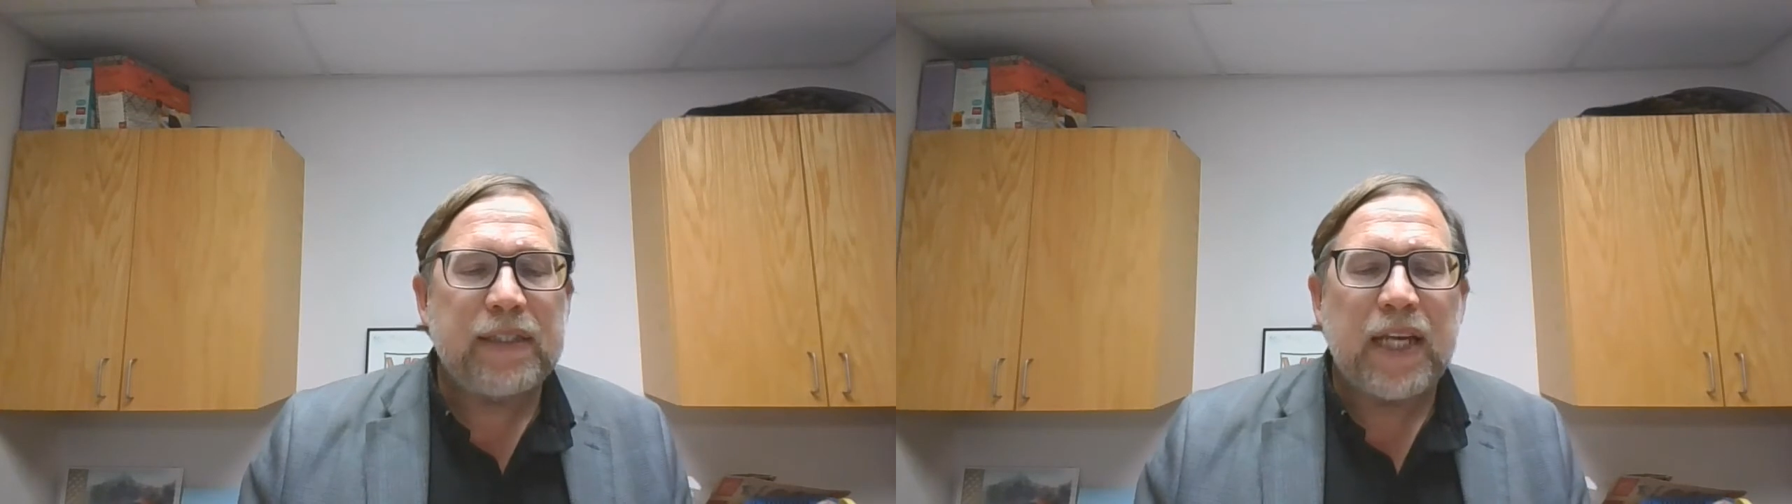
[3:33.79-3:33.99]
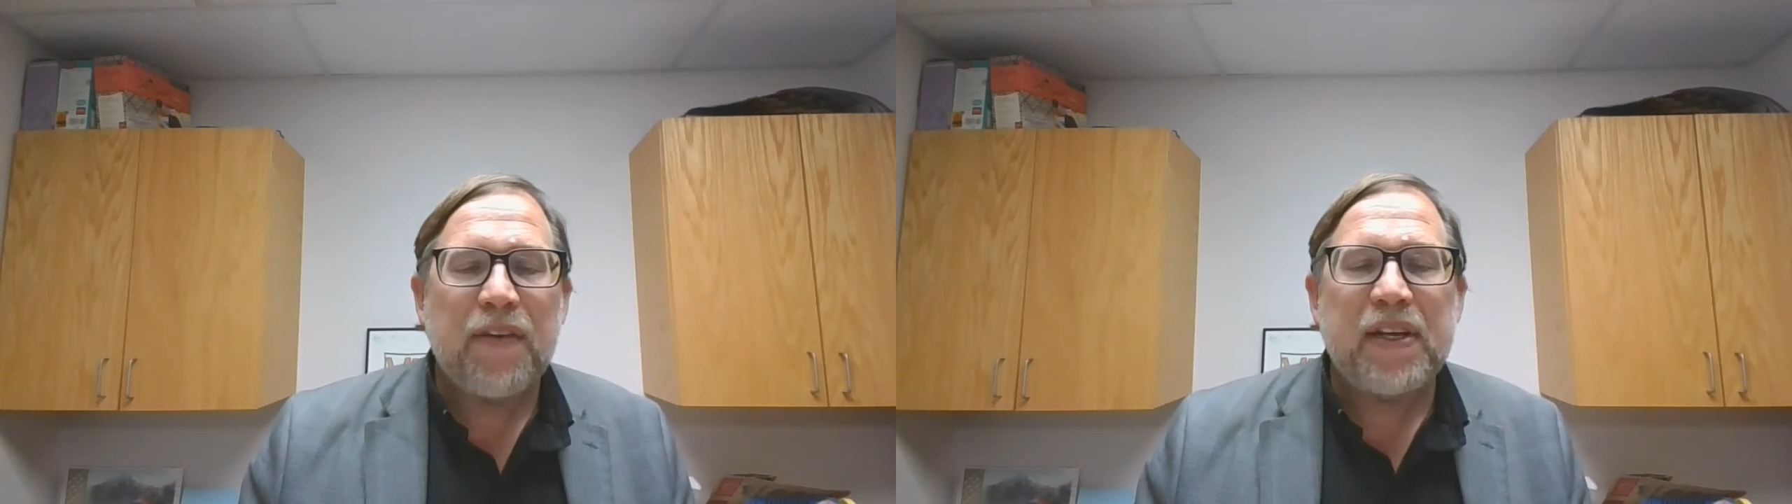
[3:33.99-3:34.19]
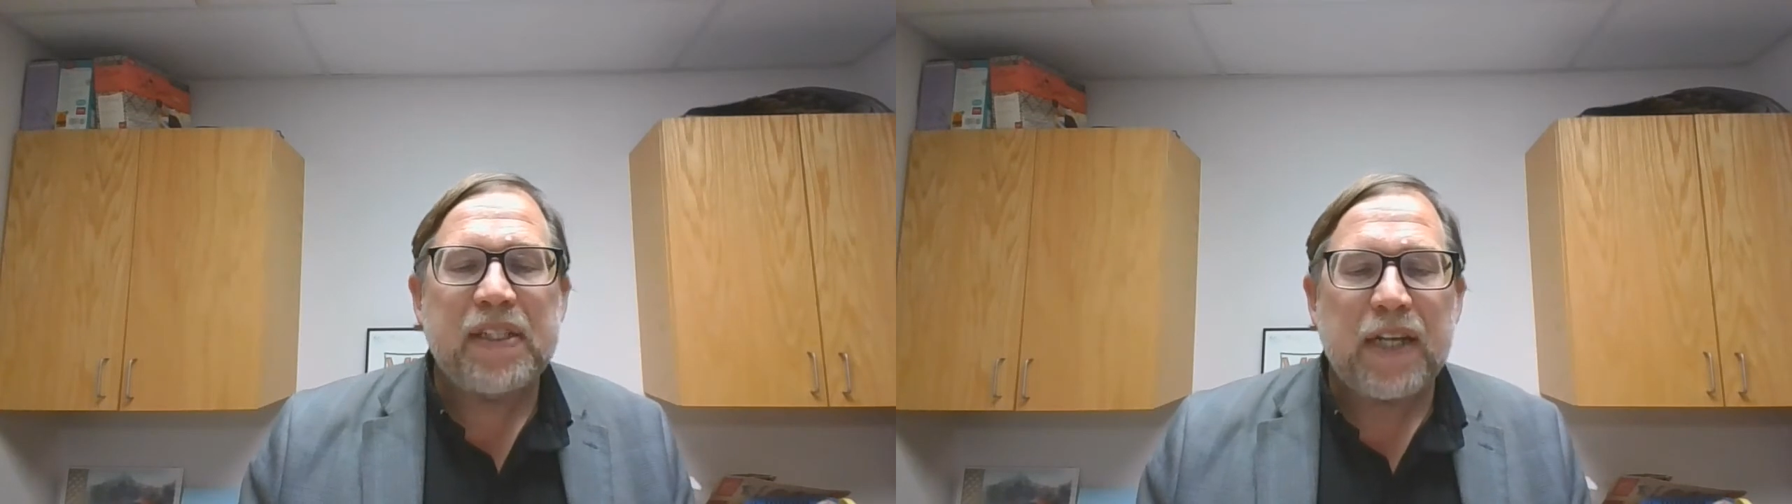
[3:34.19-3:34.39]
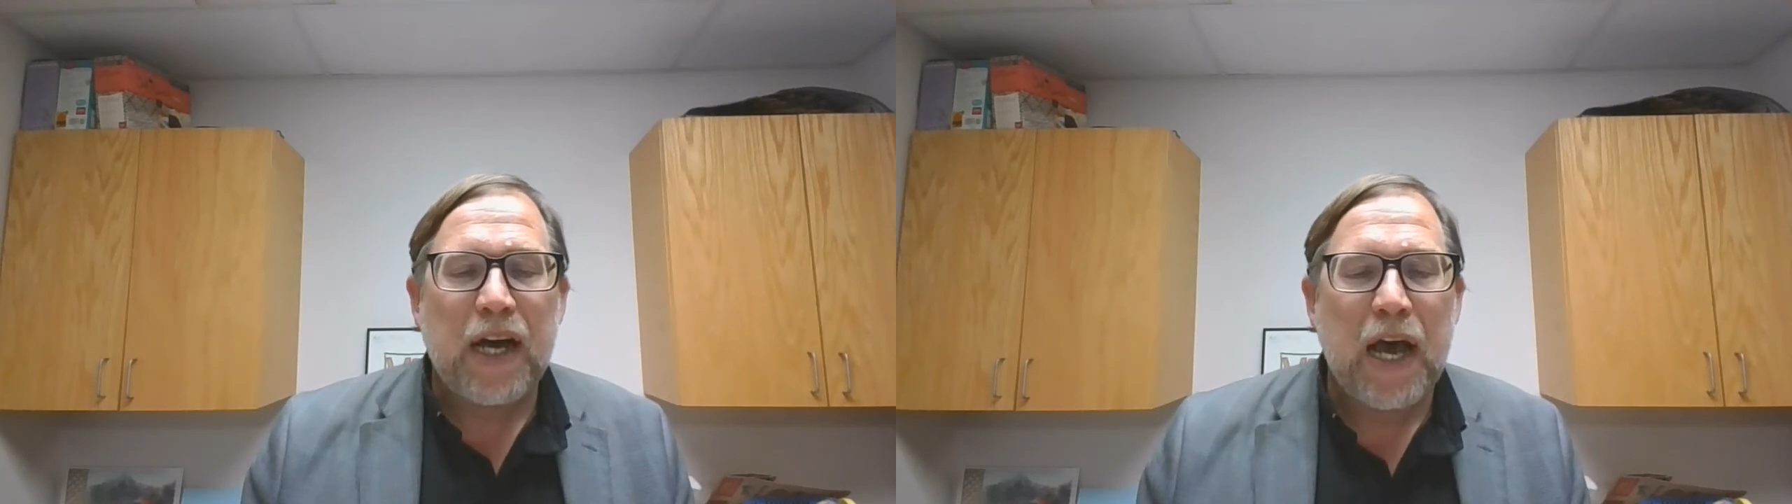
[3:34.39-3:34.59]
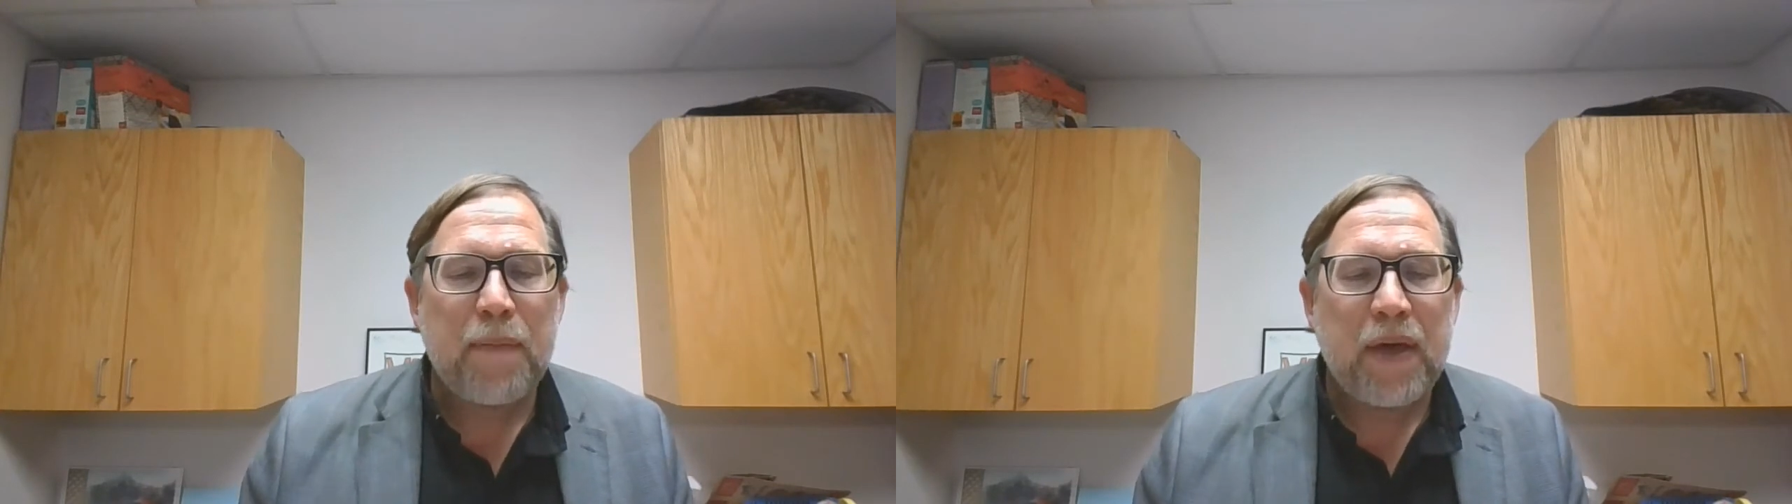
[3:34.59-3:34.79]
saving
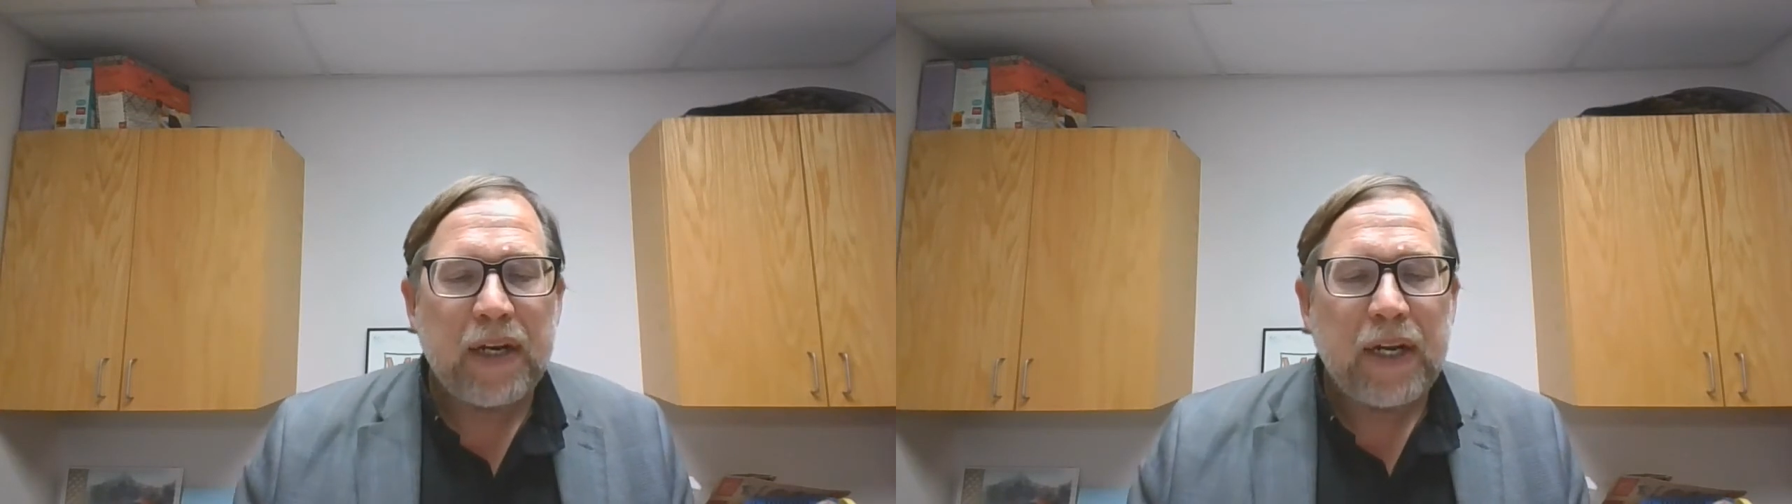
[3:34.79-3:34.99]
time and